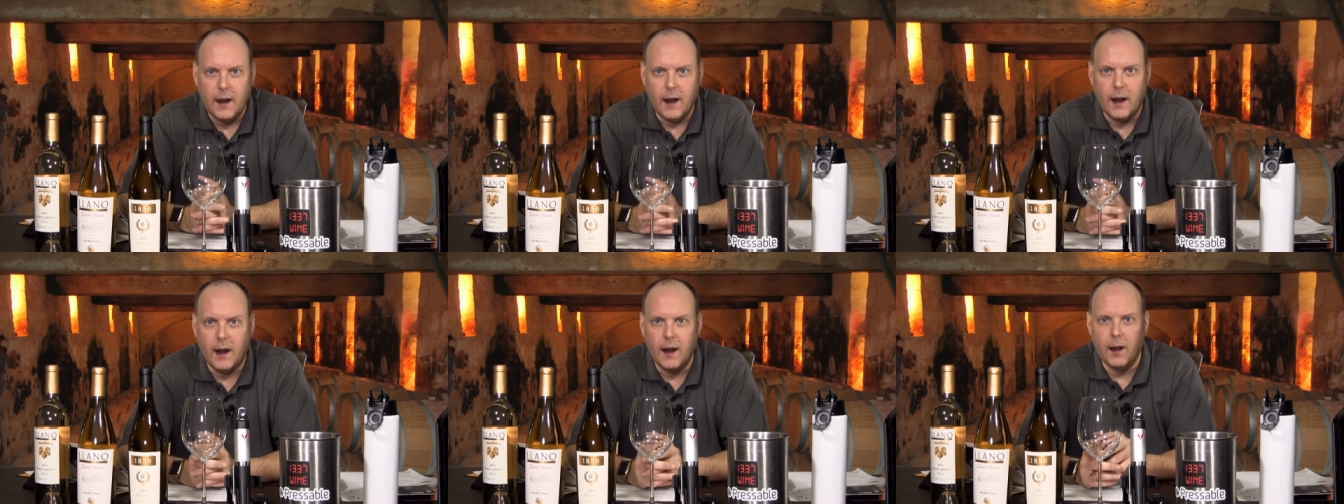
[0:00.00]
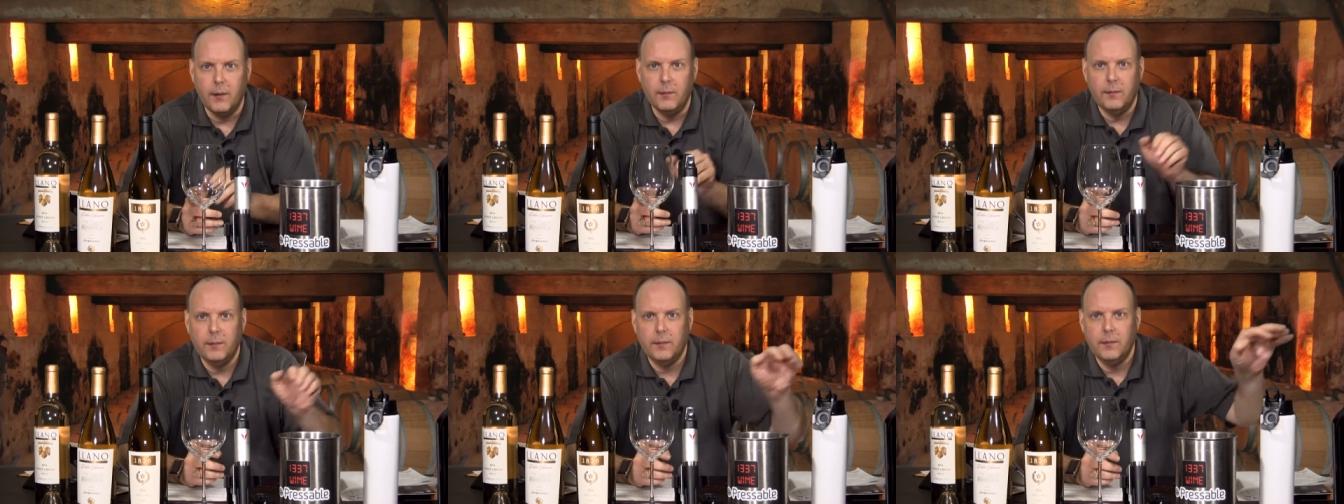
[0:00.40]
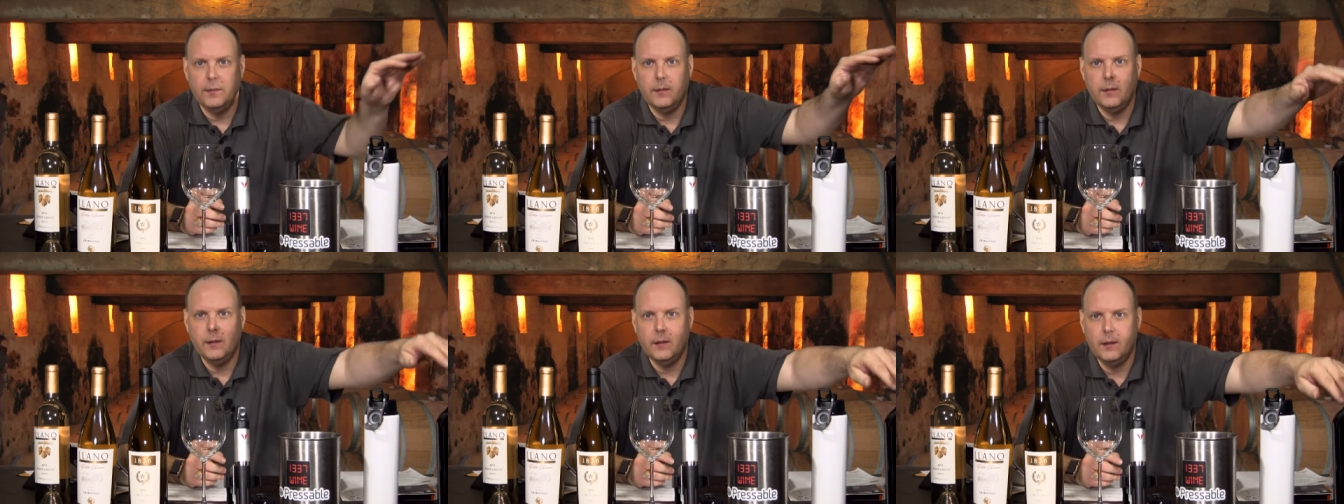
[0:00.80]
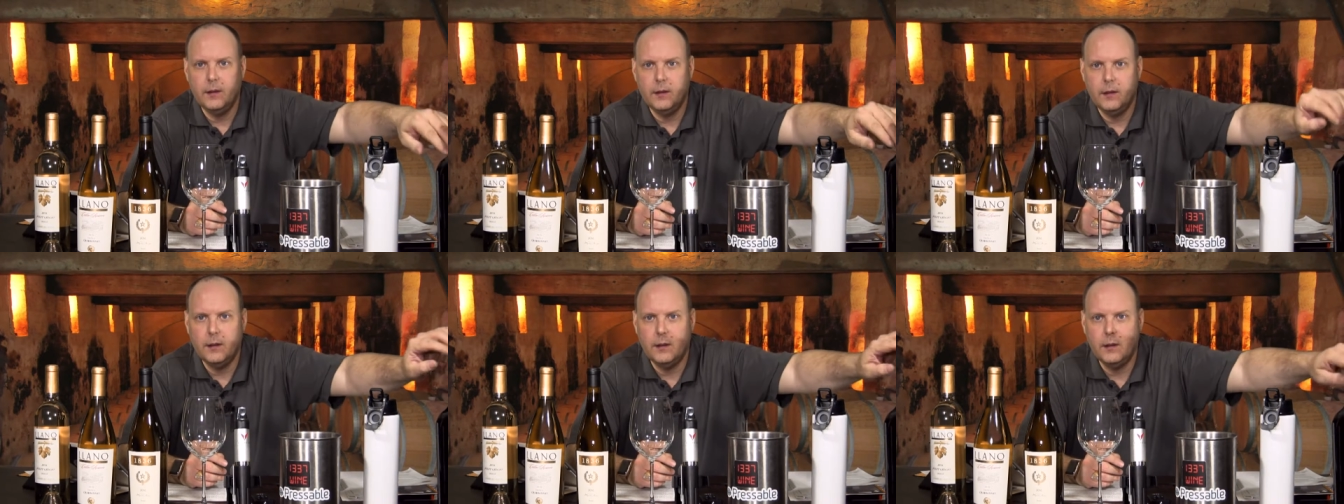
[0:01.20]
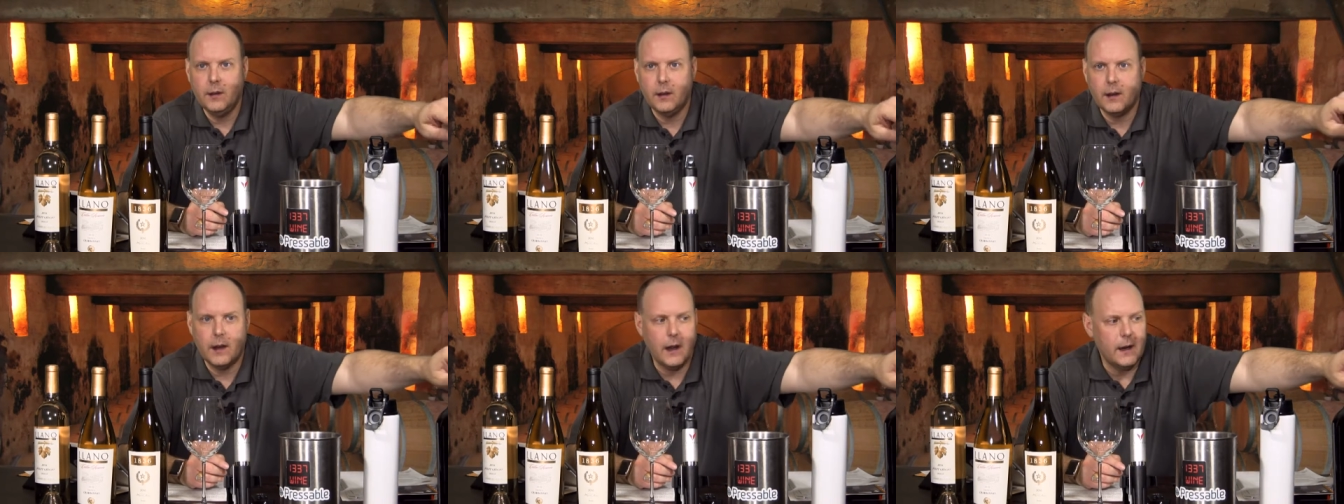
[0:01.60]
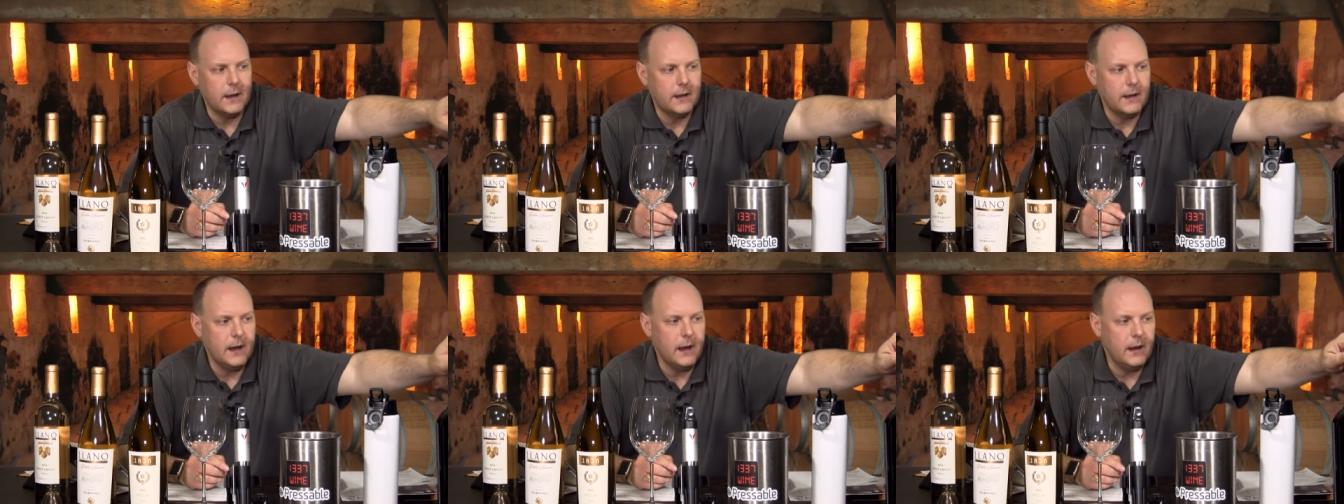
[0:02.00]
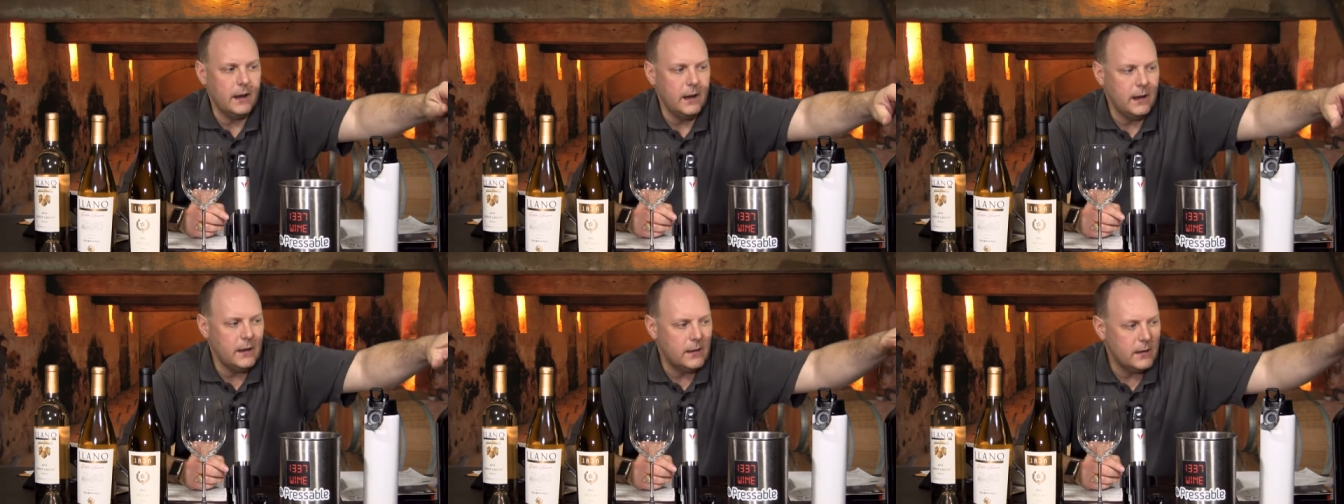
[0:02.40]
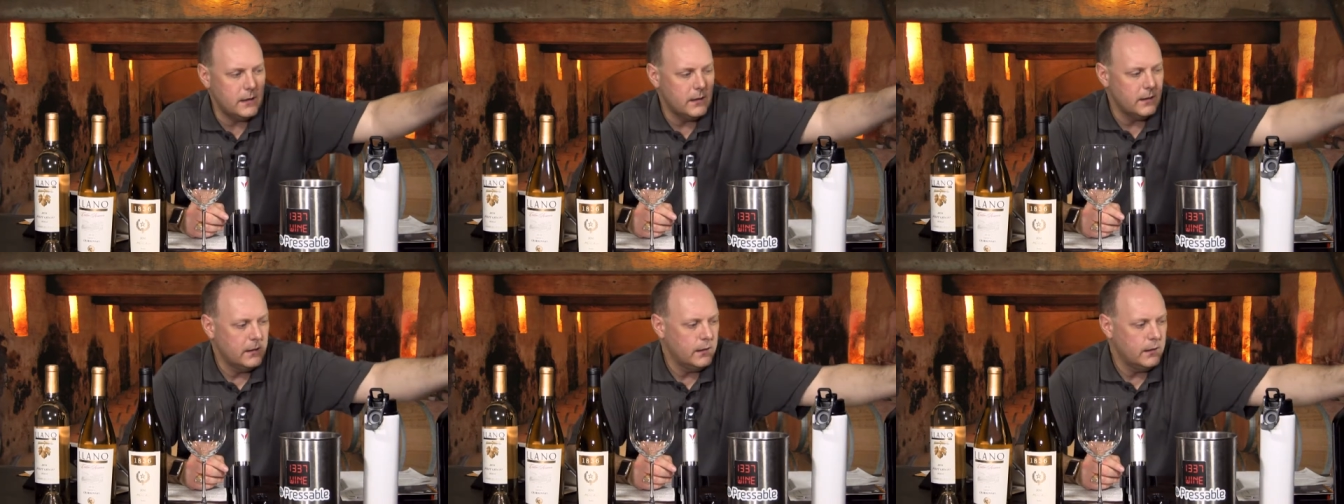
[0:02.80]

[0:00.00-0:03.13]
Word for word: Um, kind of see these,